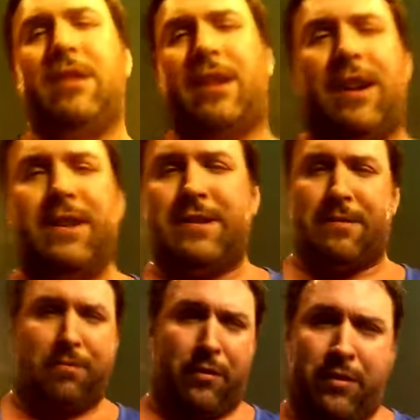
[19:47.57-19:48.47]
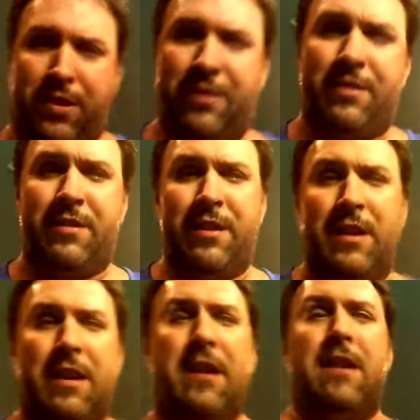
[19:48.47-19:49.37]
and cons to both.
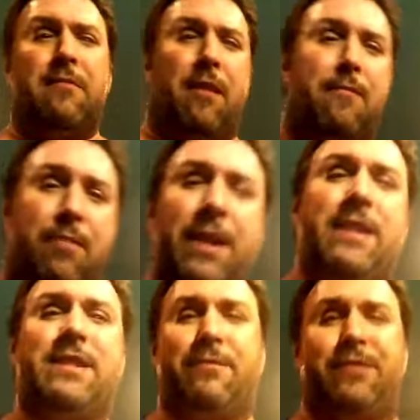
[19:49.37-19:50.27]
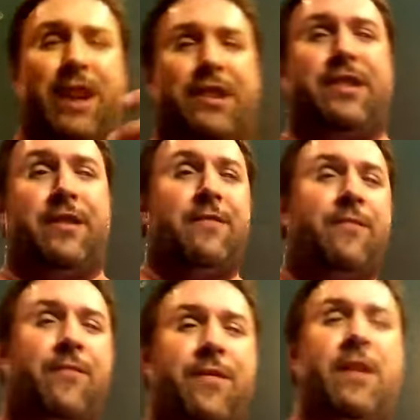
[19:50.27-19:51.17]
My biggest objection
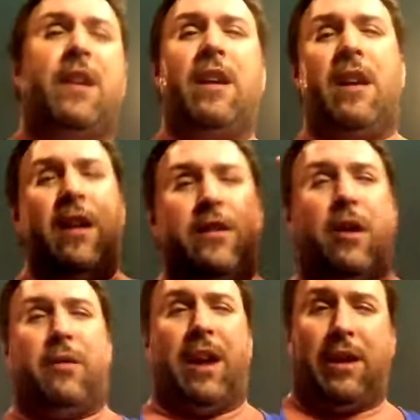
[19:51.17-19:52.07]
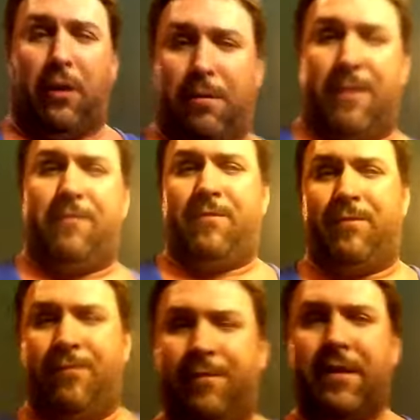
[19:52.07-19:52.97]
to OKCupid
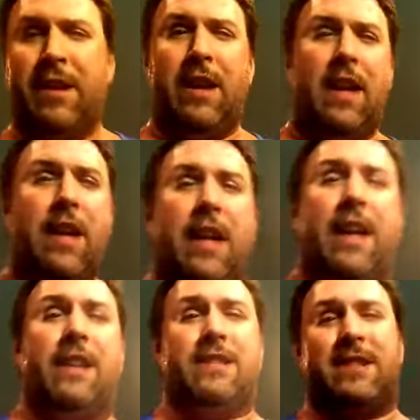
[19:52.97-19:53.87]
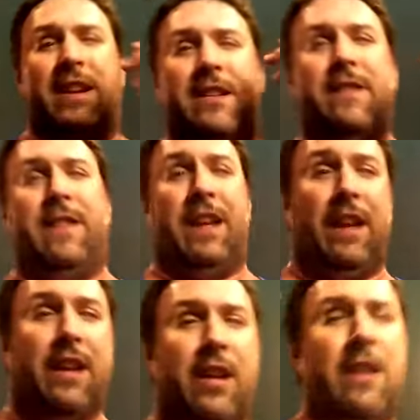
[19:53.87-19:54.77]
is
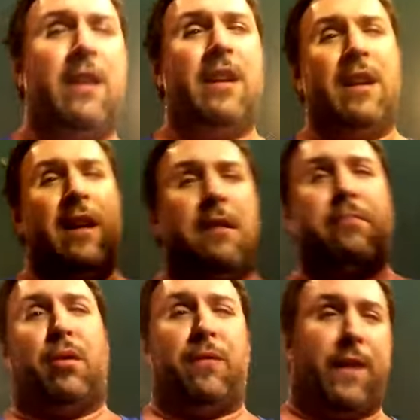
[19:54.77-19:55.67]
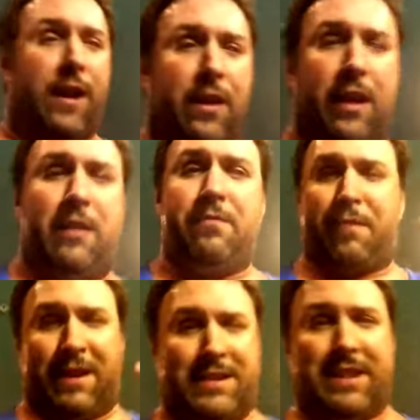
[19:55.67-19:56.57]
the profiling
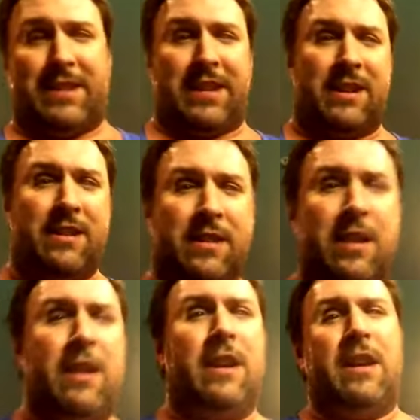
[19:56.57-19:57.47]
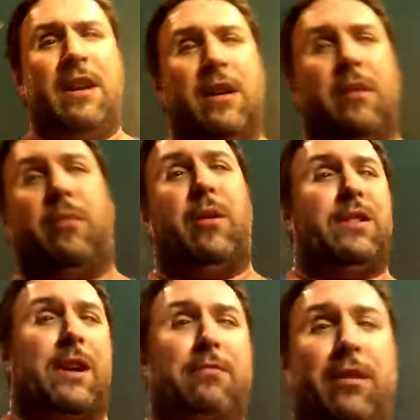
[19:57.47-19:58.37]
process,
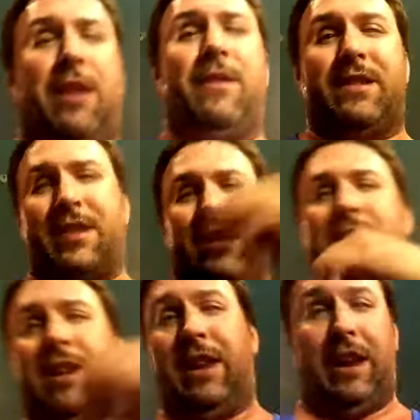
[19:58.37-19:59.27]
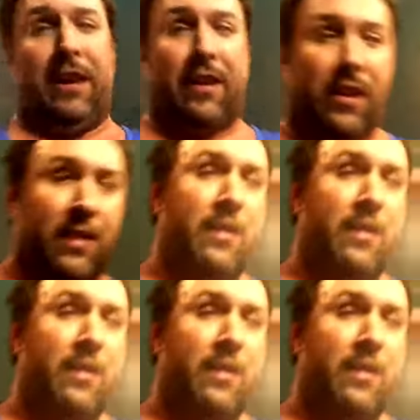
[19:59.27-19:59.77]
which I believe is leaned